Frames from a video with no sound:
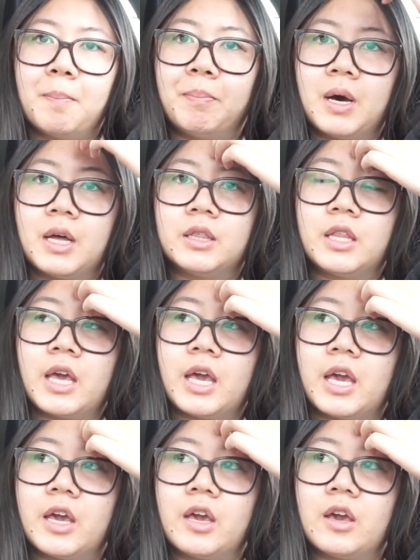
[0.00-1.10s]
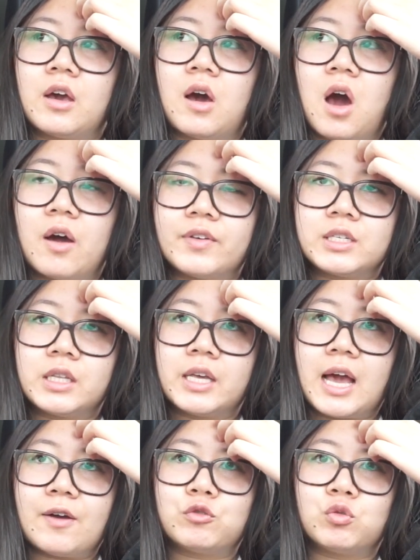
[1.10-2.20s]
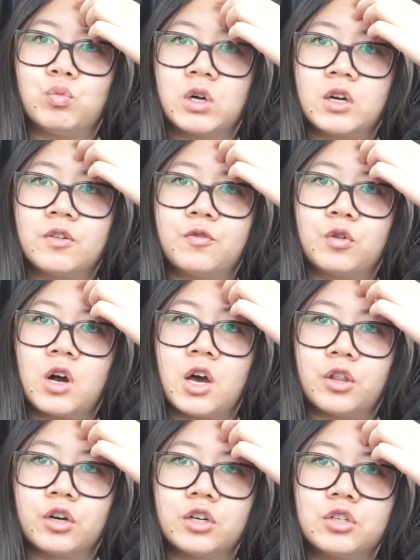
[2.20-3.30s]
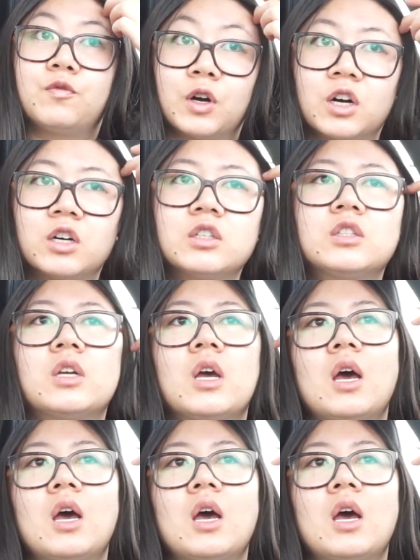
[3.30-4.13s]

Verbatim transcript: but they obviously have to work for others first